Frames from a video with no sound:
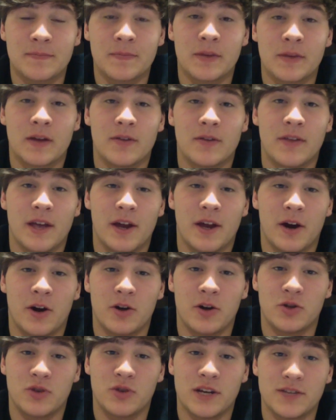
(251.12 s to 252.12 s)
they
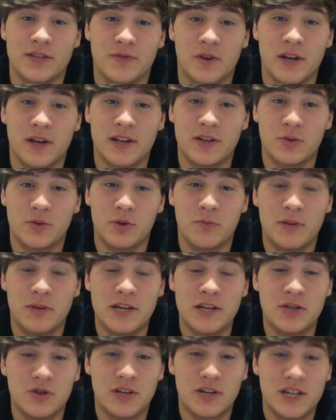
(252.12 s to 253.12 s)
are transferred into a
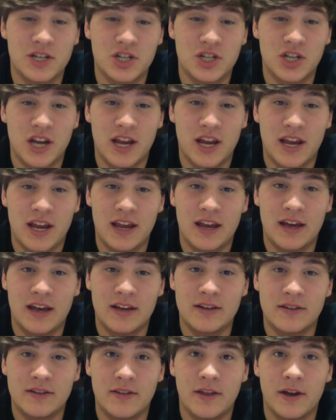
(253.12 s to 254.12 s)
petri dish
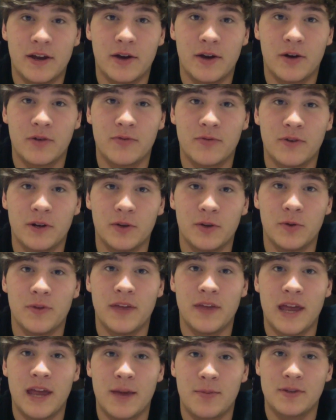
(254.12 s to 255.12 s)
and they are filled
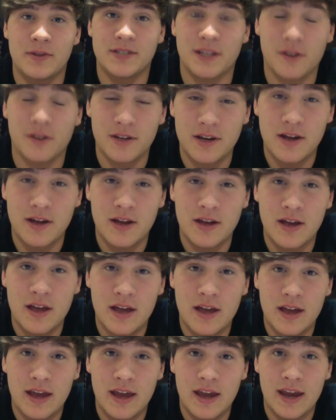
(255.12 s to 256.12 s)
with ampicillin.
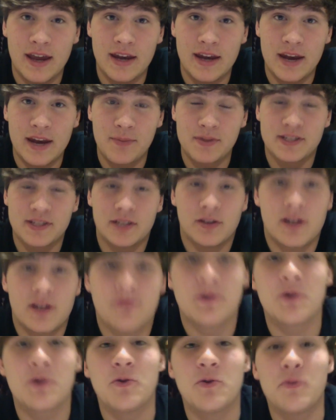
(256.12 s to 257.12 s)
And ampicillin,
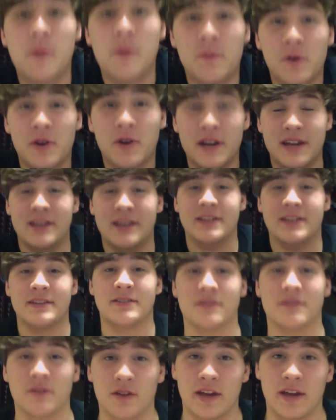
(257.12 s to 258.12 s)
if you remember,
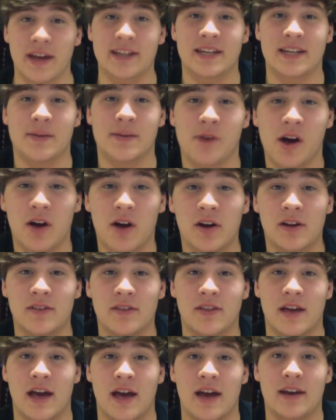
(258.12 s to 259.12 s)
is the antibiotic
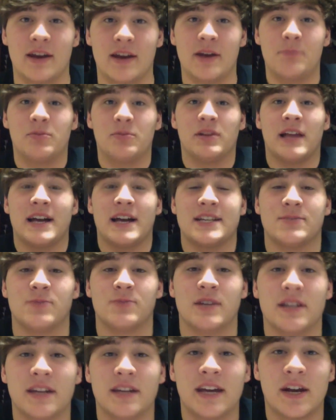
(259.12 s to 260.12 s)
that a
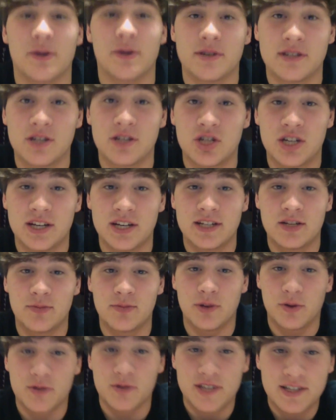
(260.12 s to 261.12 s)
plasmid carries the gene to
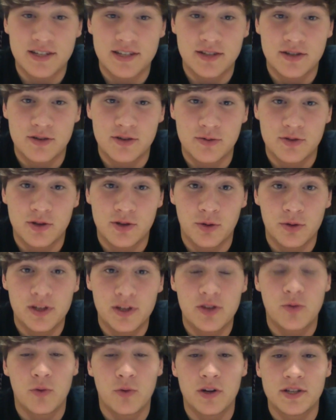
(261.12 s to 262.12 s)
be resistant to. So
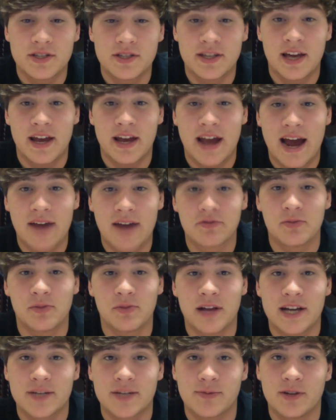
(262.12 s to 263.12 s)
only the ones that have the
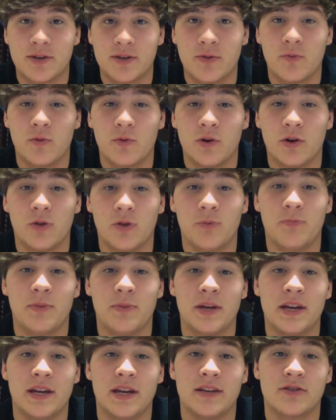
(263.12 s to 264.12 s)
plasmid will
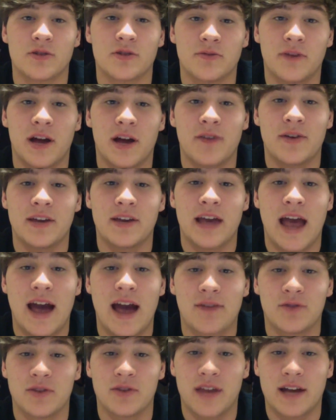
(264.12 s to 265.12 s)
be surviving
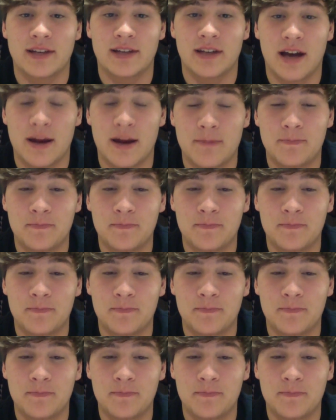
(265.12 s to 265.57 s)
after that time.